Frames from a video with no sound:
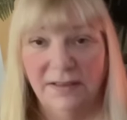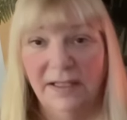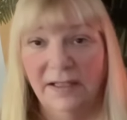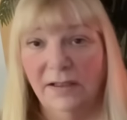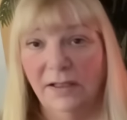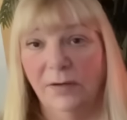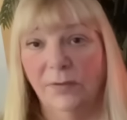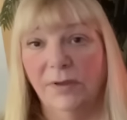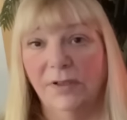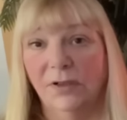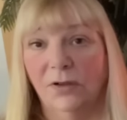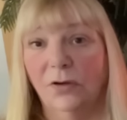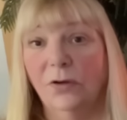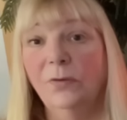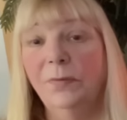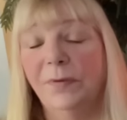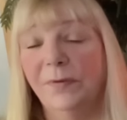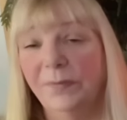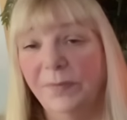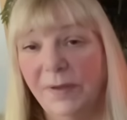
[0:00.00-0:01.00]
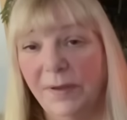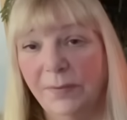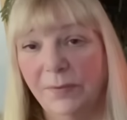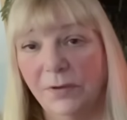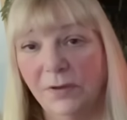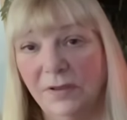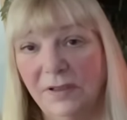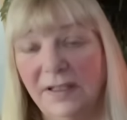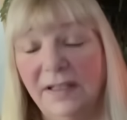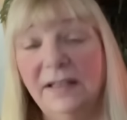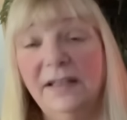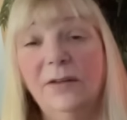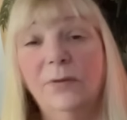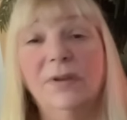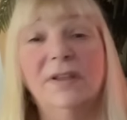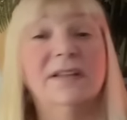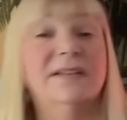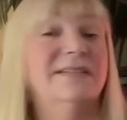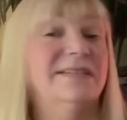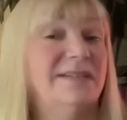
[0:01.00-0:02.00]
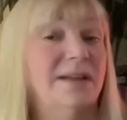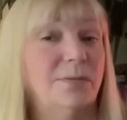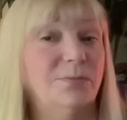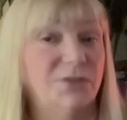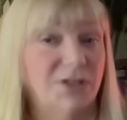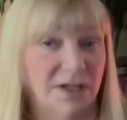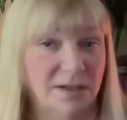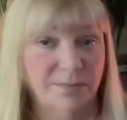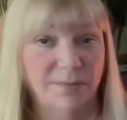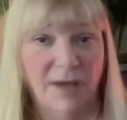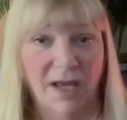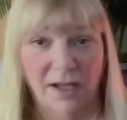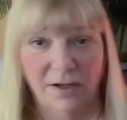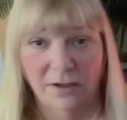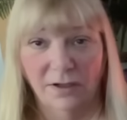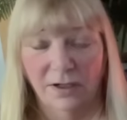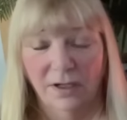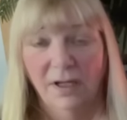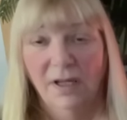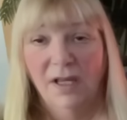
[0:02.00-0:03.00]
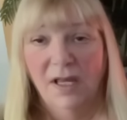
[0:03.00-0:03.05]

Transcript: dealing with a group of people, dealing with a subject matter.